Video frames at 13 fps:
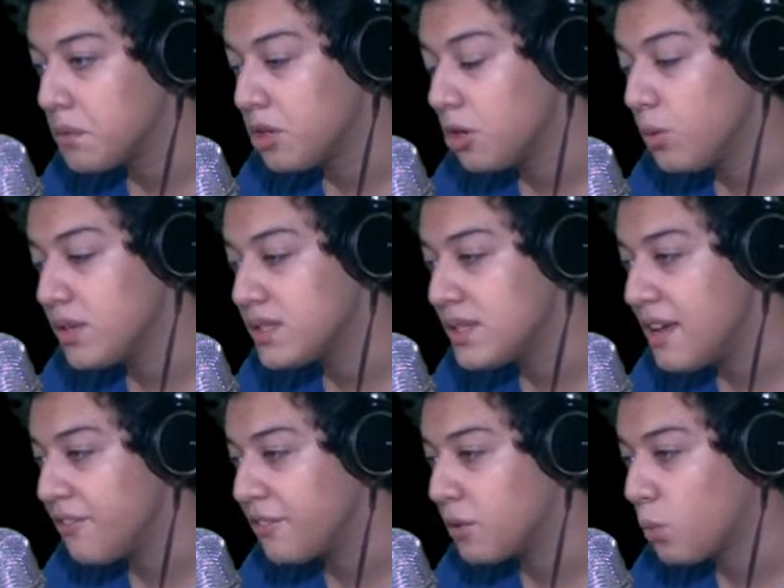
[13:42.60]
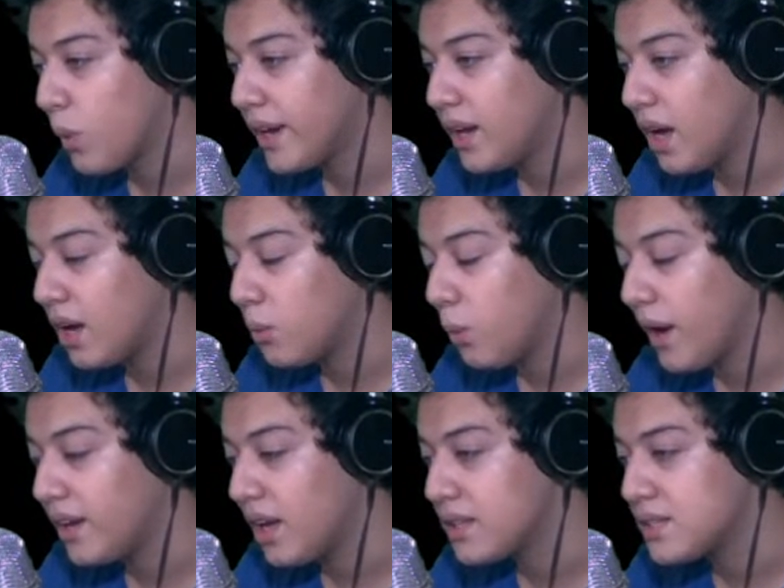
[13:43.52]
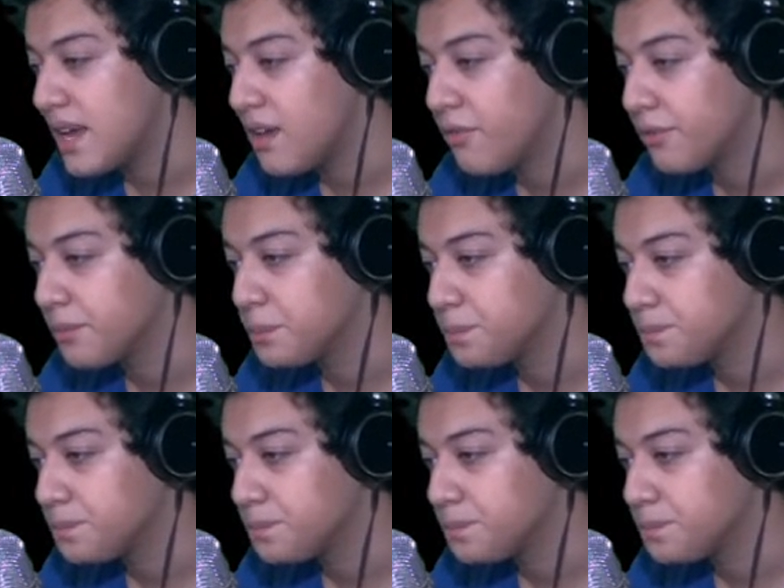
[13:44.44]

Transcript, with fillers: You know what? Save. Why not? Why not save?